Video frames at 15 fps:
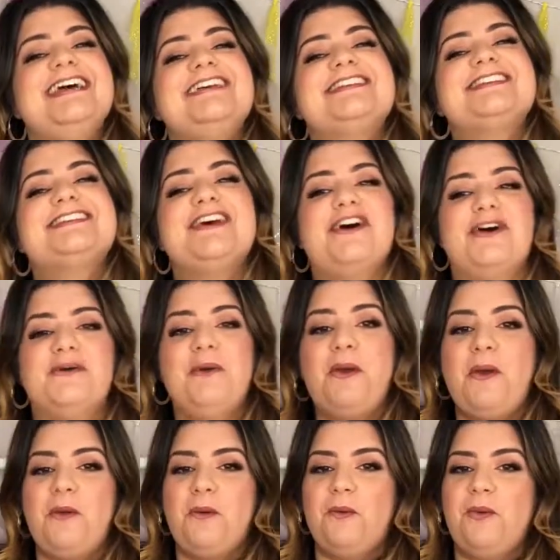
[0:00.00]
So
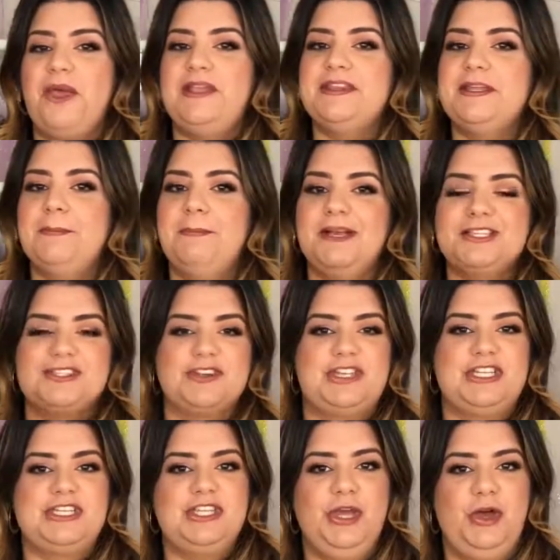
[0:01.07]
in the
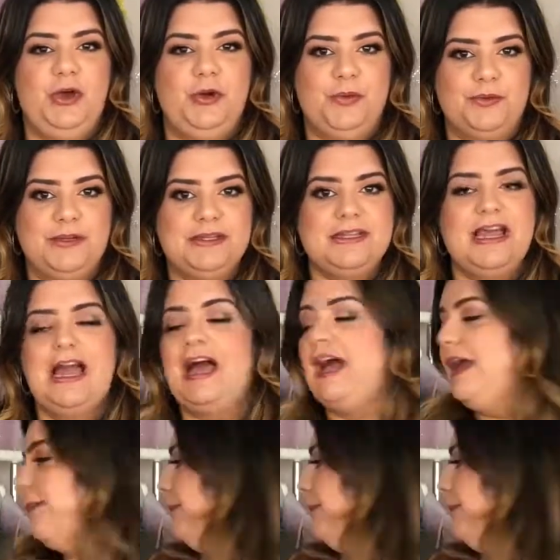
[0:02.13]
mustardy tone, I